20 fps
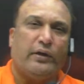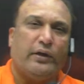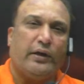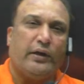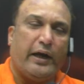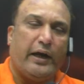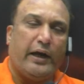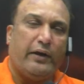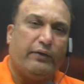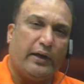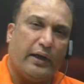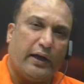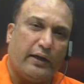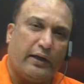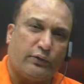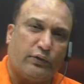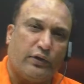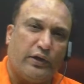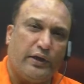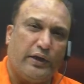and we'll
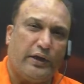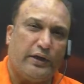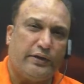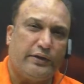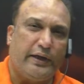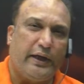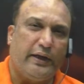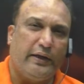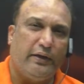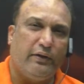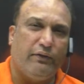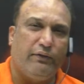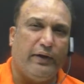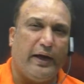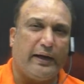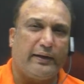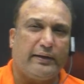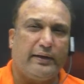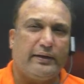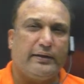also understand the
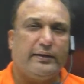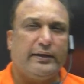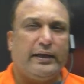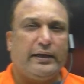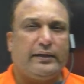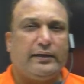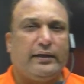factors that